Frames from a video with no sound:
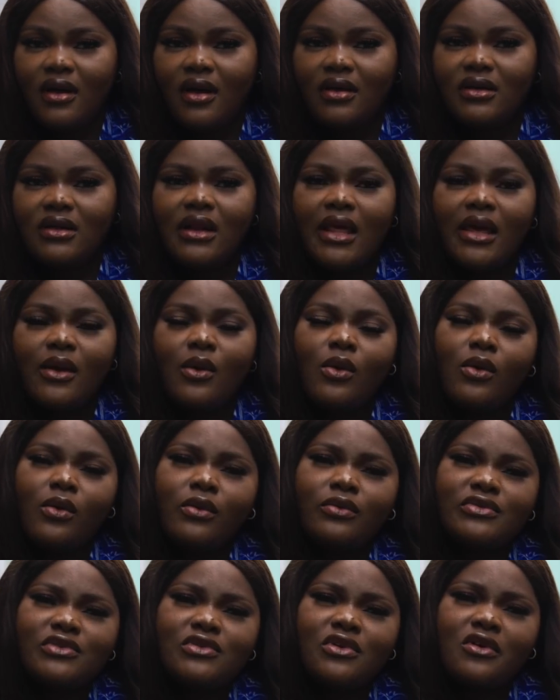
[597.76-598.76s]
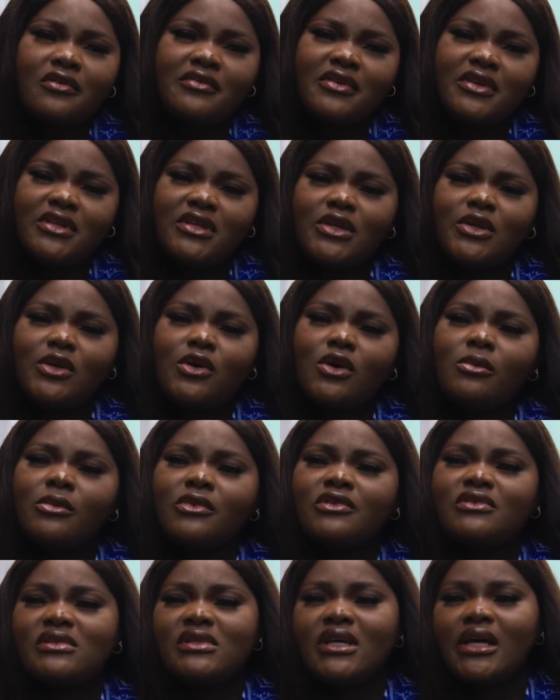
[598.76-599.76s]
And they're like, oh, sorry, you didn't come
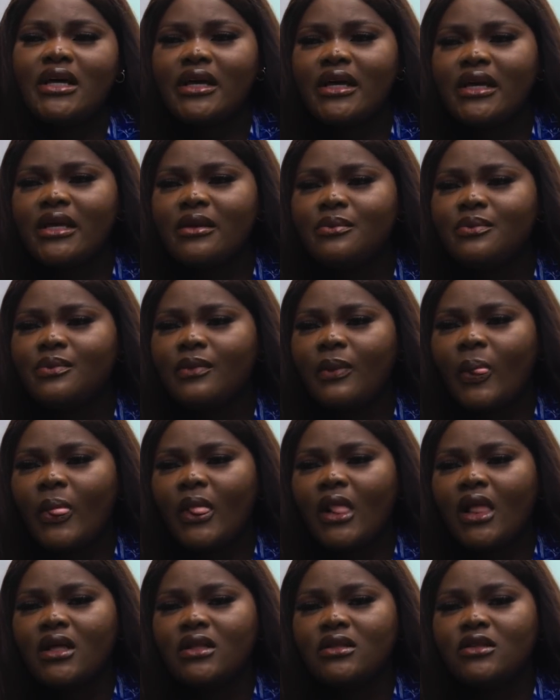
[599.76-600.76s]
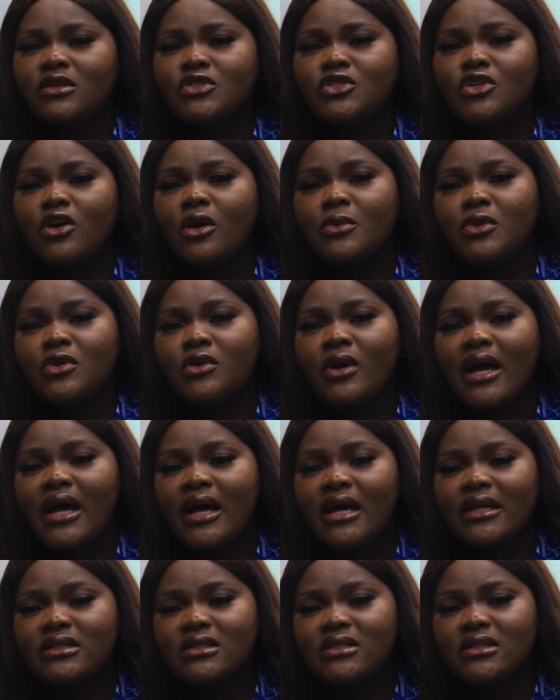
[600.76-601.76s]
on time. the job you
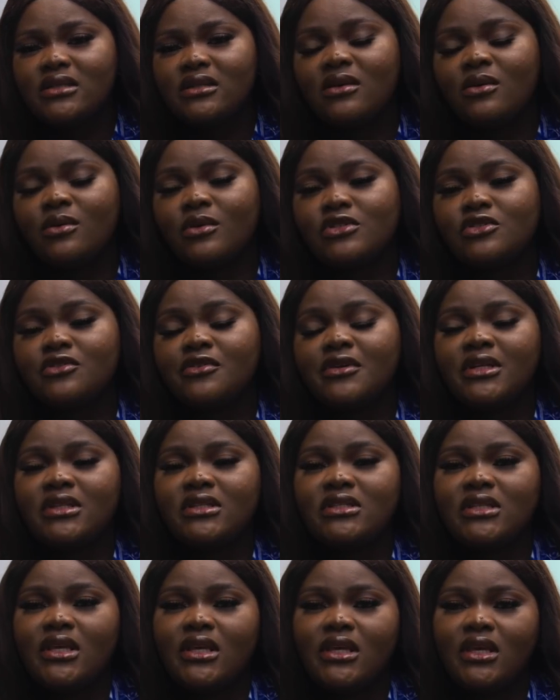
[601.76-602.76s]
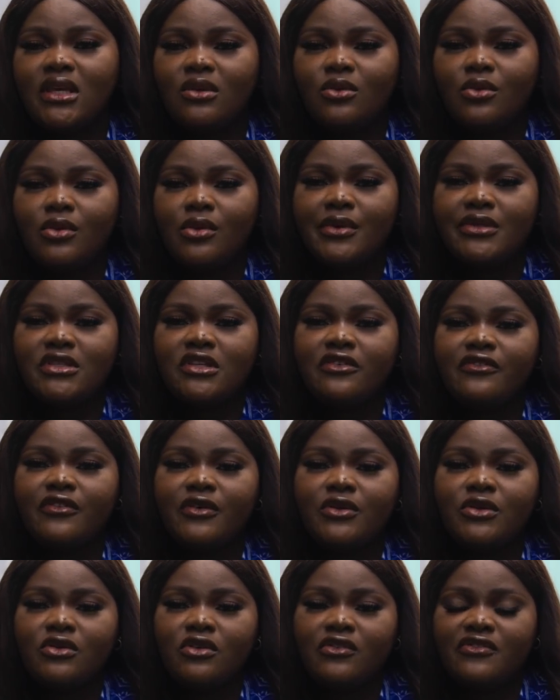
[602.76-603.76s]
had was already taken. We're waiting
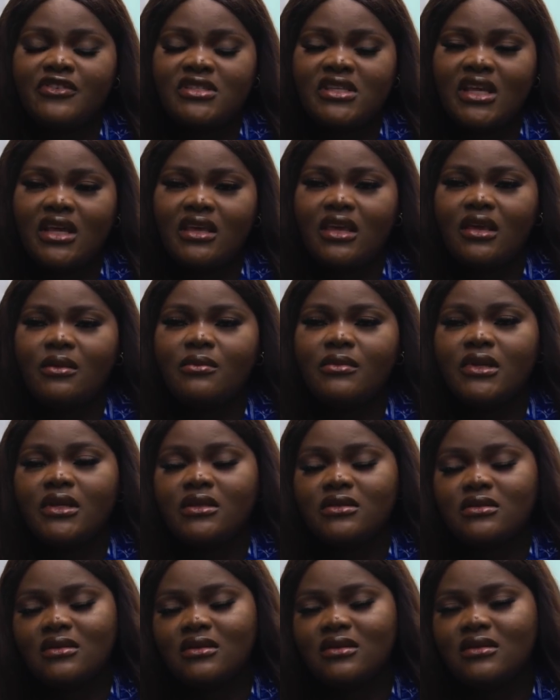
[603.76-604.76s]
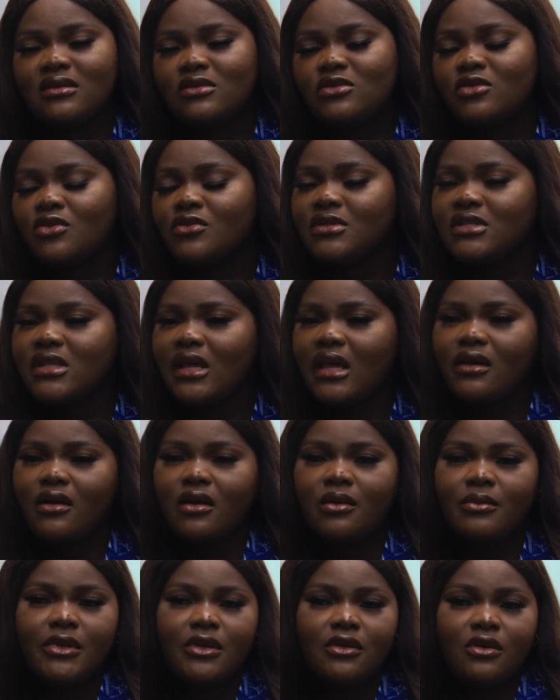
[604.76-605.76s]
for you. Your visa came late. The story started
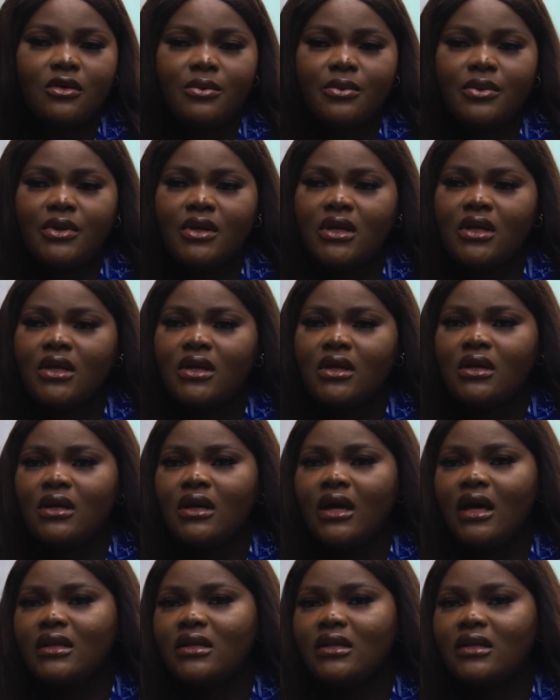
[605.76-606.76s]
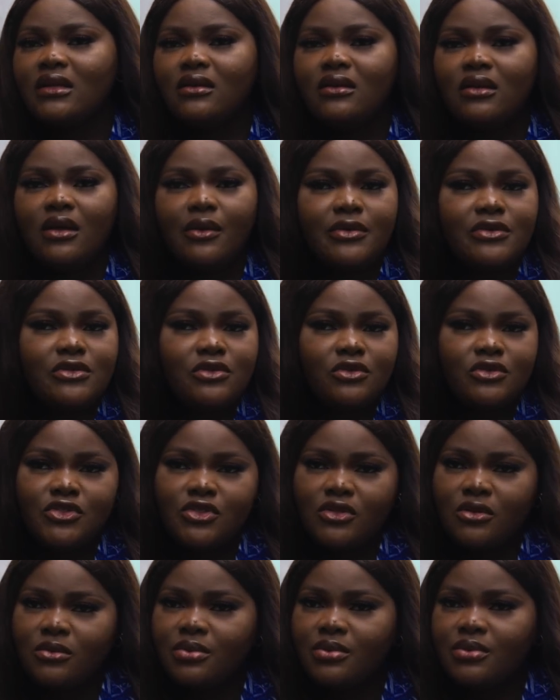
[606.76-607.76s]
coming up. And then there was no
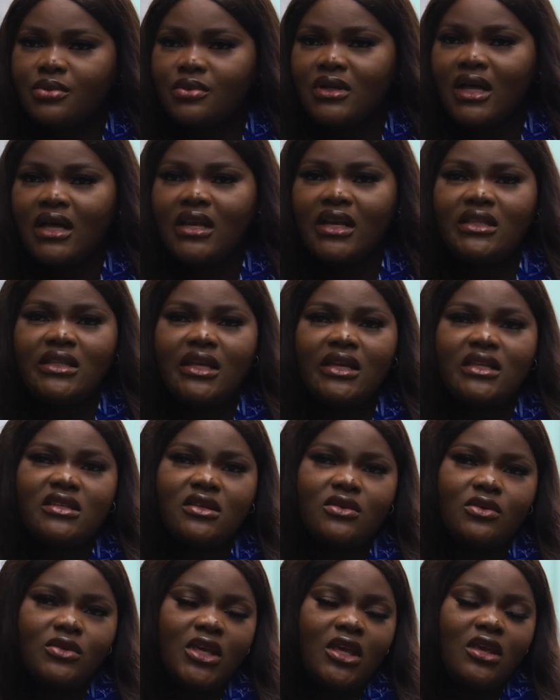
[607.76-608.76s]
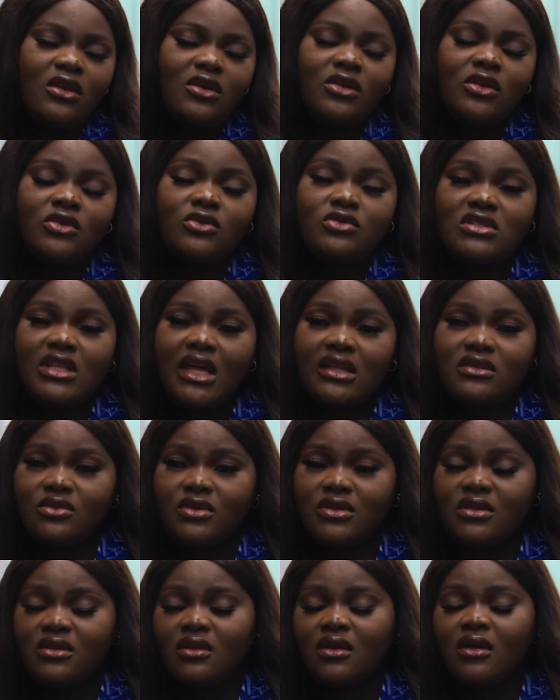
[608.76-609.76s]
job. And later they said, okay, you need to start
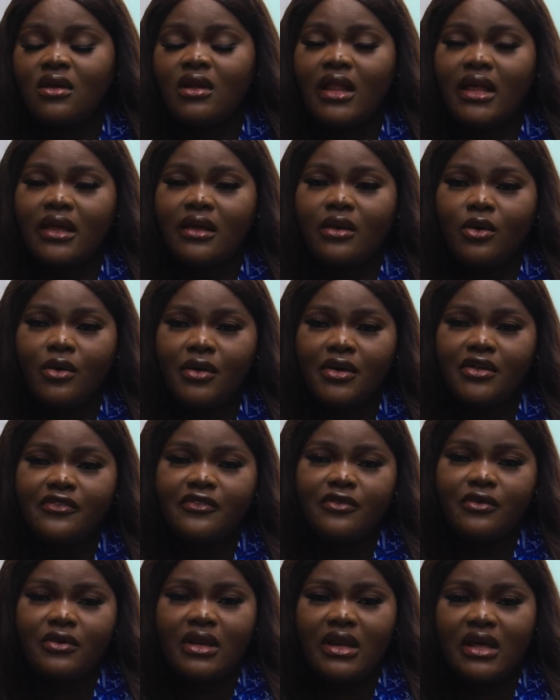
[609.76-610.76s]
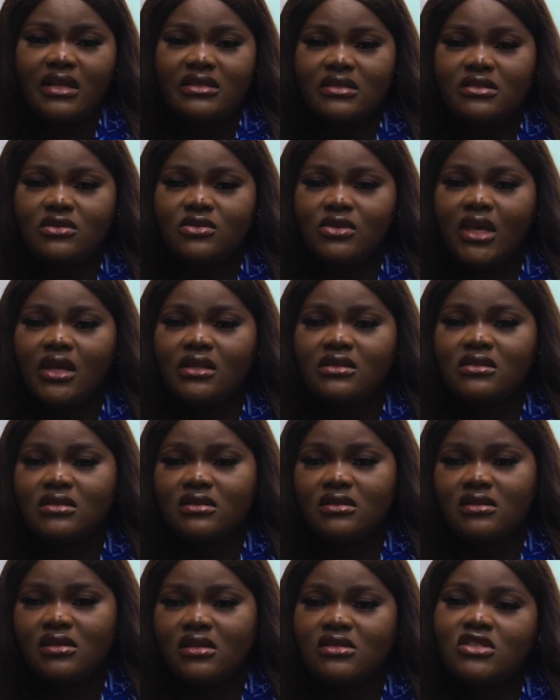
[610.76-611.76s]
doing, like, going for classes to
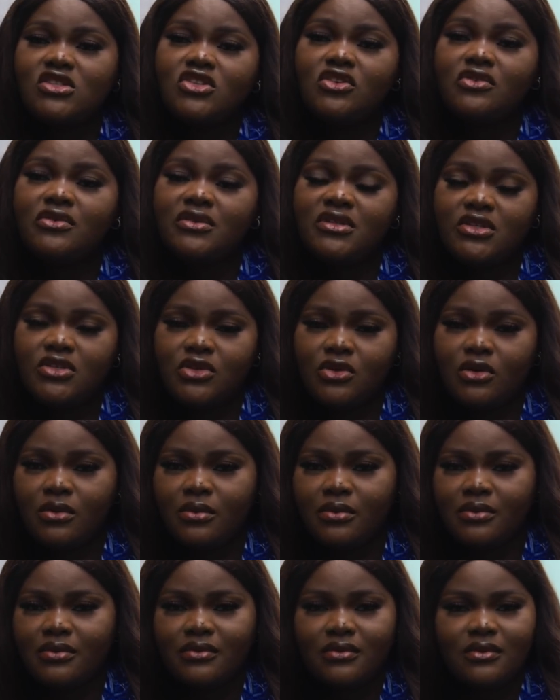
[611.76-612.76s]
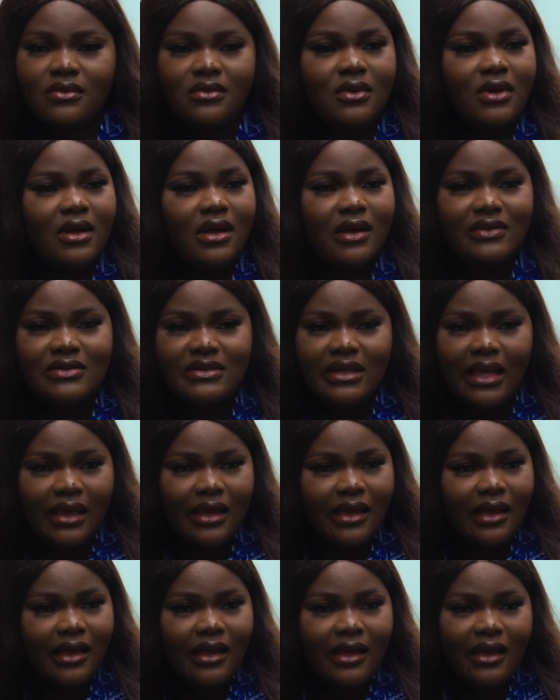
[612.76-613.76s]
get a security job. I was
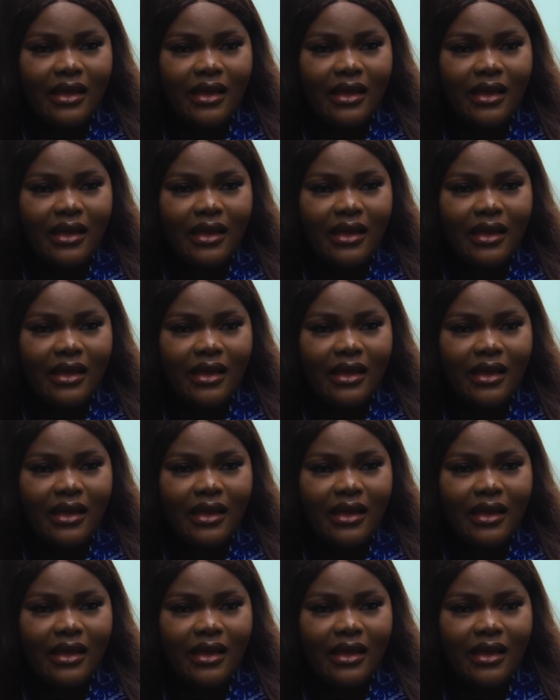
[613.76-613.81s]
like,